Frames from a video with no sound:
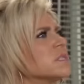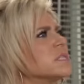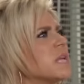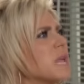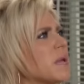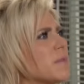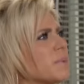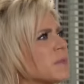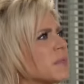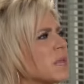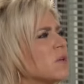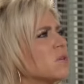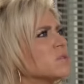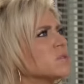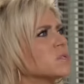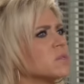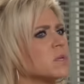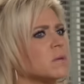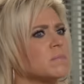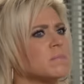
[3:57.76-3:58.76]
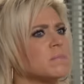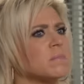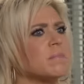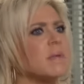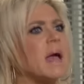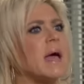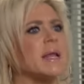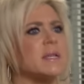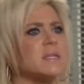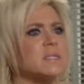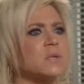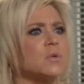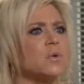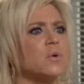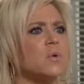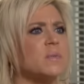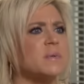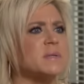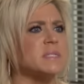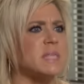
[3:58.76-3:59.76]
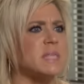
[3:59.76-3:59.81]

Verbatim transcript: name? But they Madison. Madison, who was